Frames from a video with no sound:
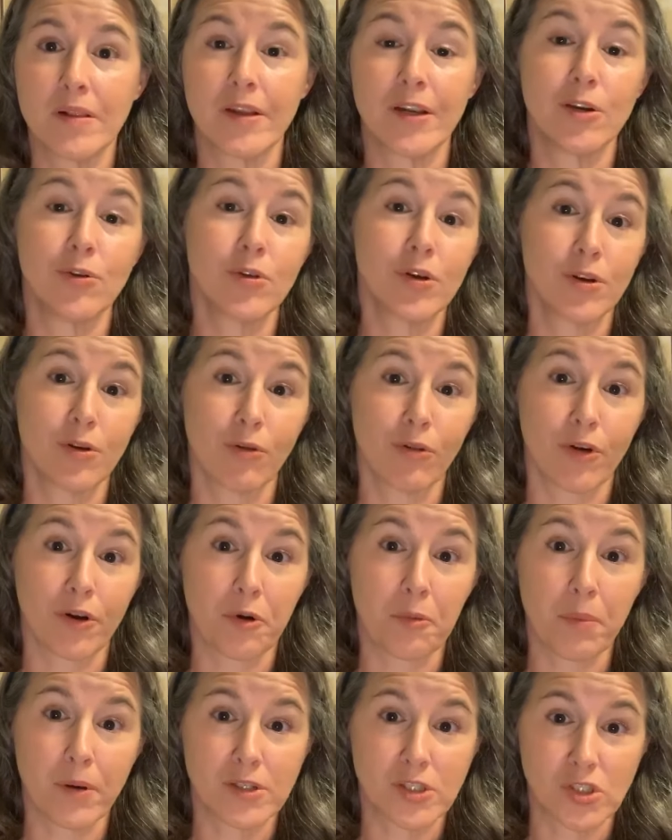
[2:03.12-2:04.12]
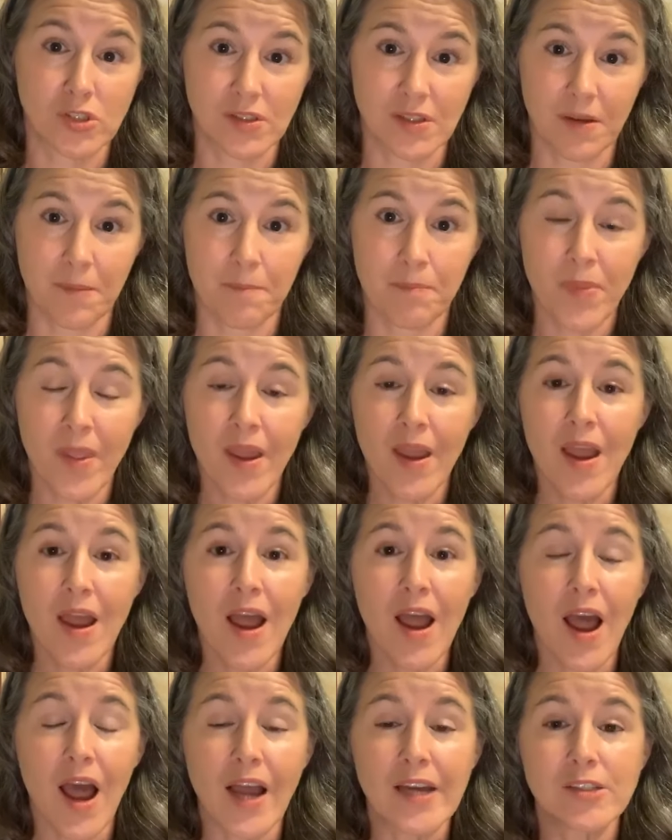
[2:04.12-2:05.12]
You can no longer purchase them.
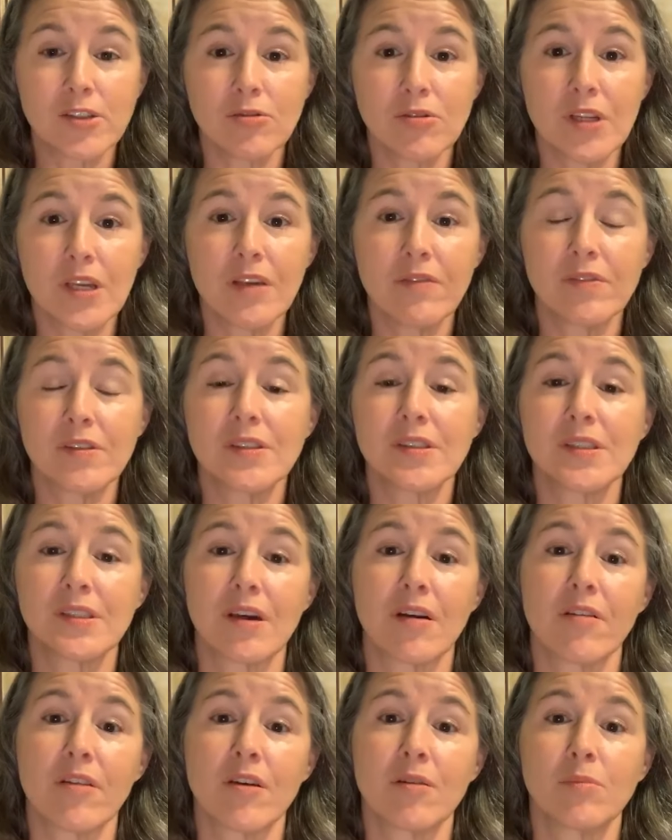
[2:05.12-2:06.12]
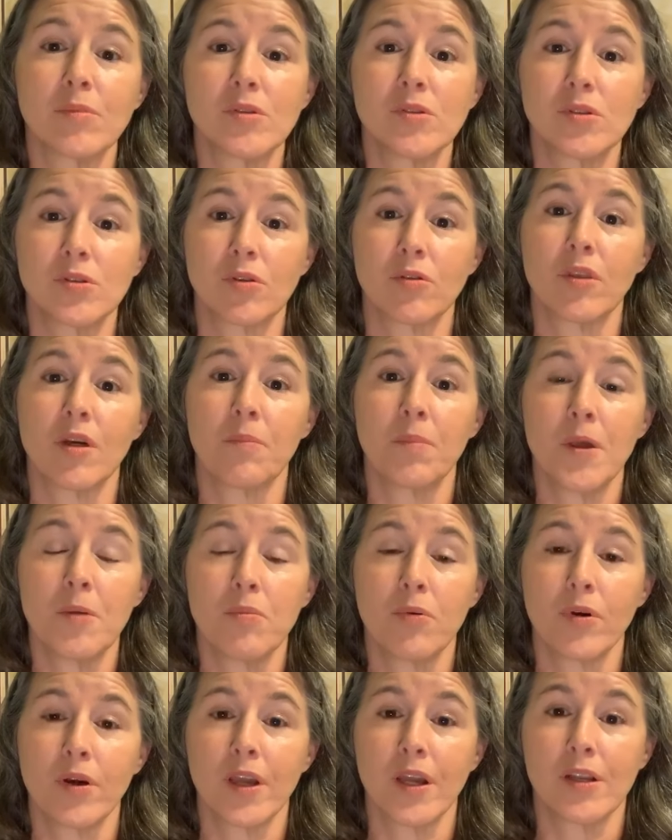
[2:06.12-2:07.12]
I don't even sell them so that
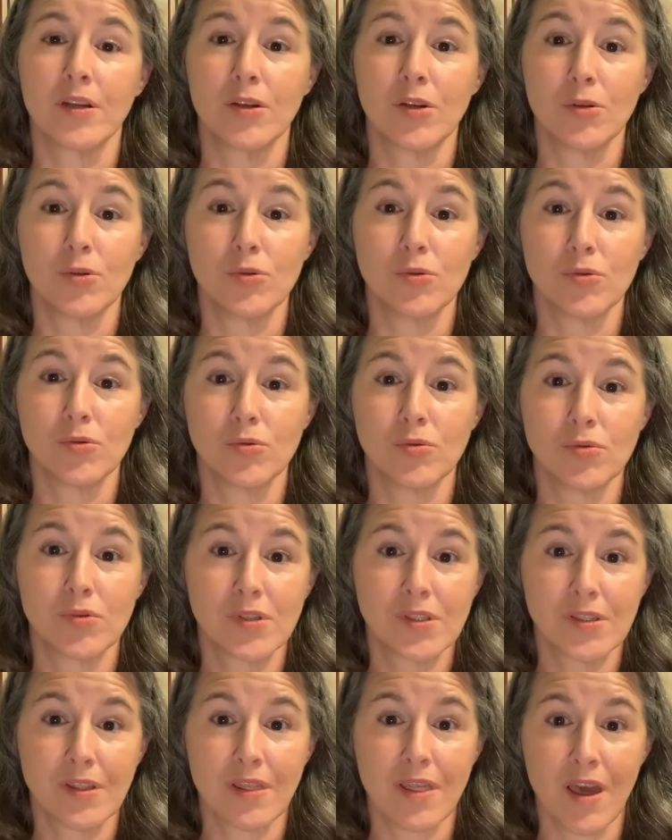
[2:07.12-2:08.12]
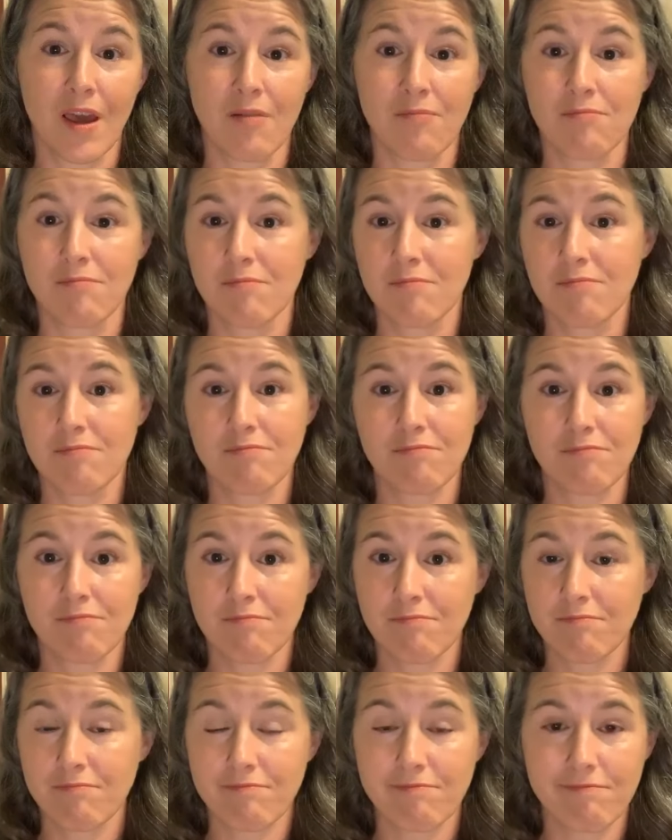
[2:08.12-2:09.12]
people can use them
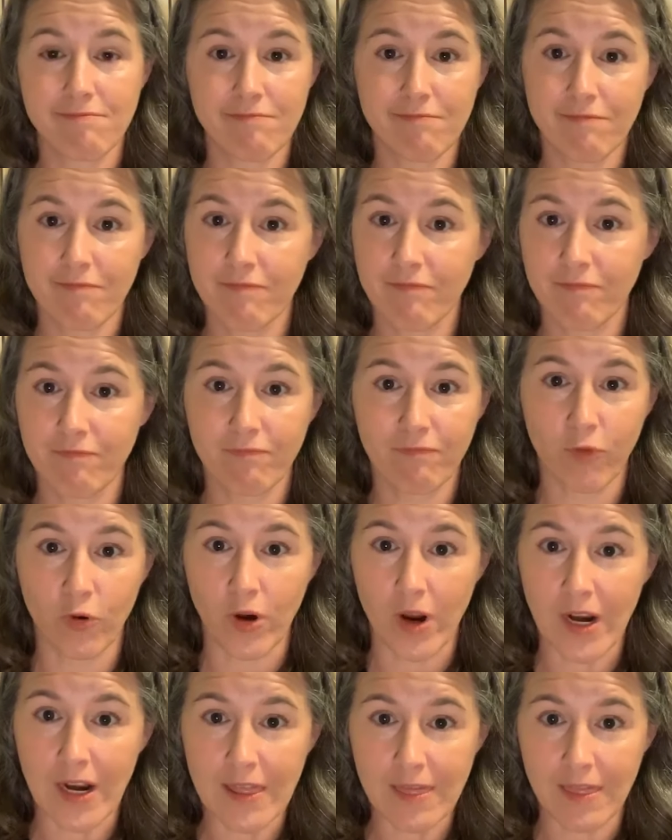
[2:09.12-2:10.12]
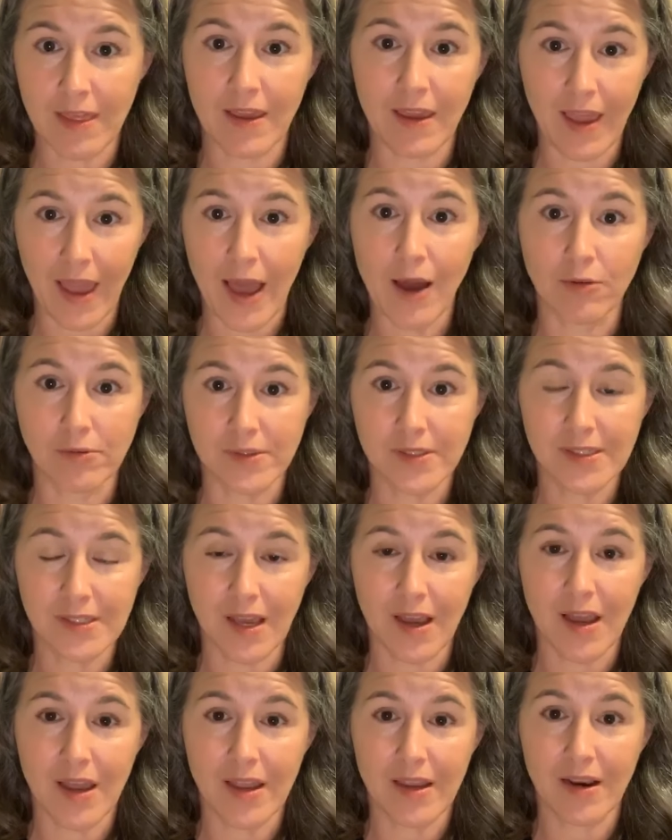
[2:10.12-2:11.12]
for anything
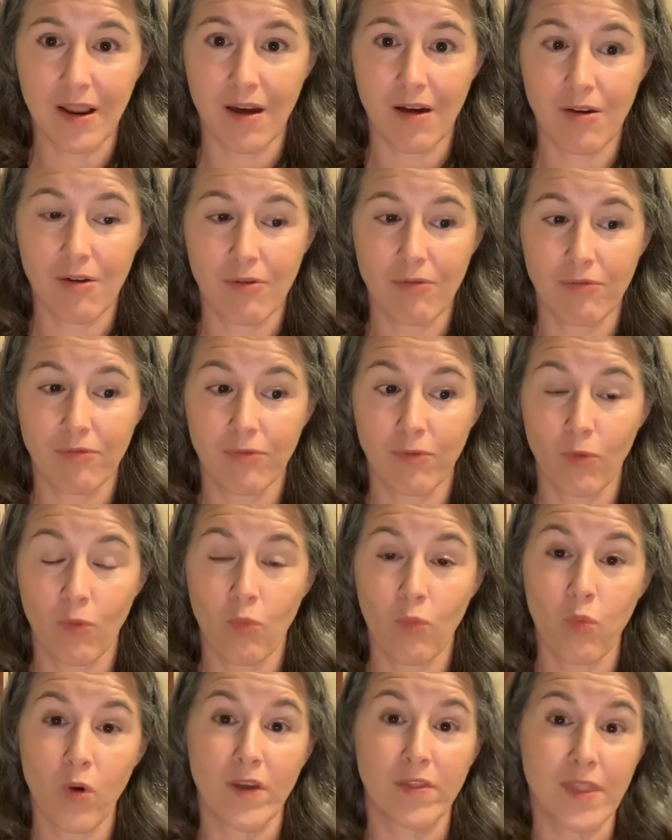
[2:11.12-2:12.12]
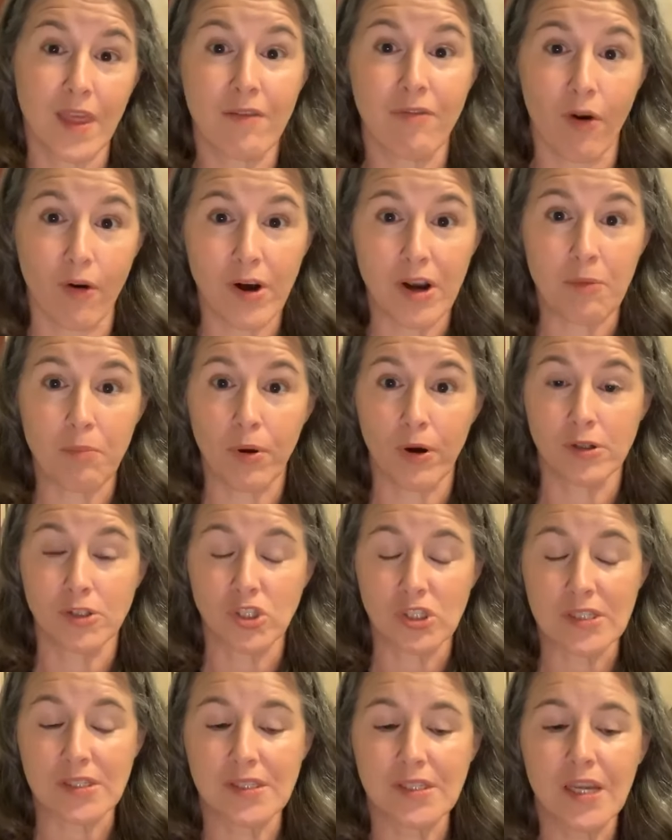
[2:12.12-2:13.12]
outside of what they've already
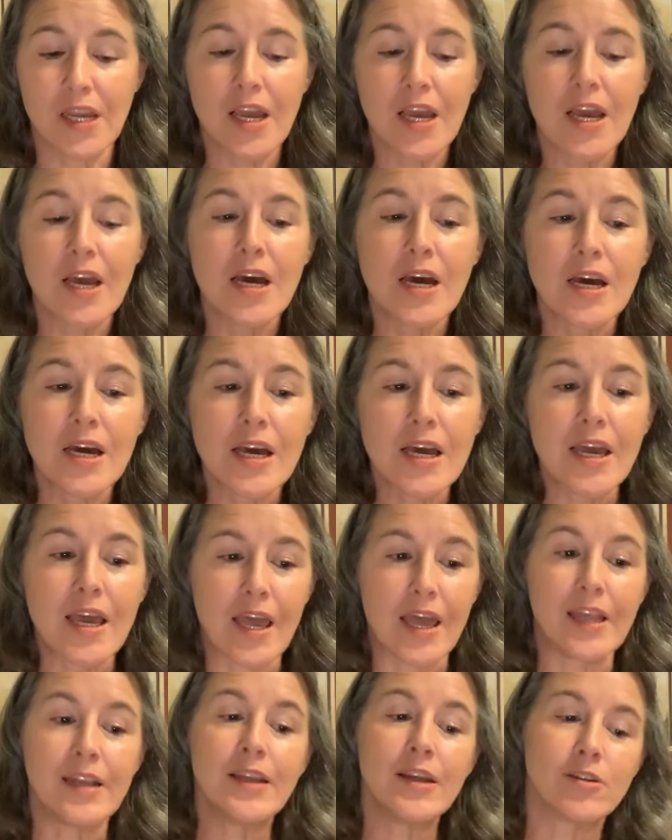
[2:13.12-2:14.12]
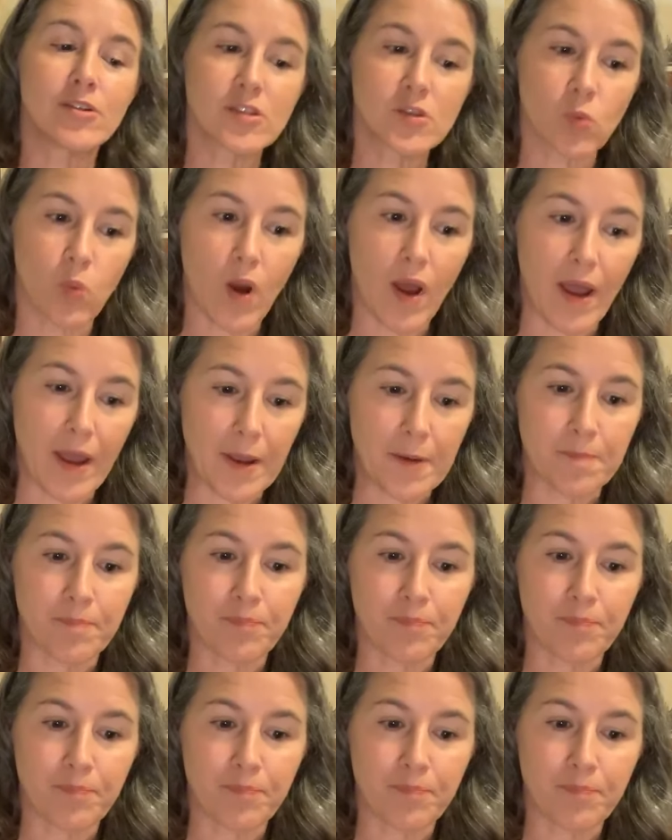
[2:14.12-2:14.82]
purchased. And here's why.